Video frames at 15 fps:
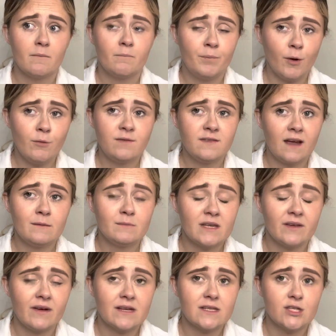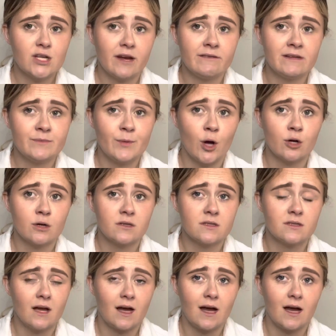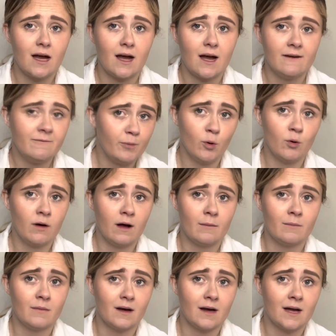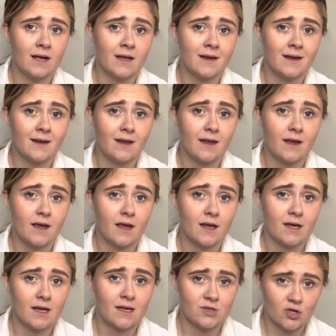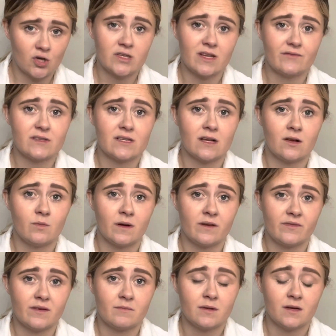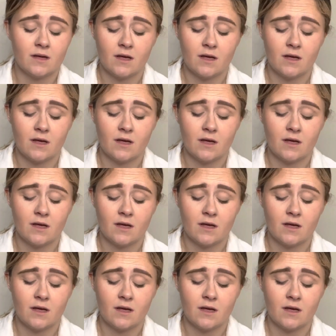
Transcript: both times I've had a Cherryz box, I bought them and enjoyed every single one of them.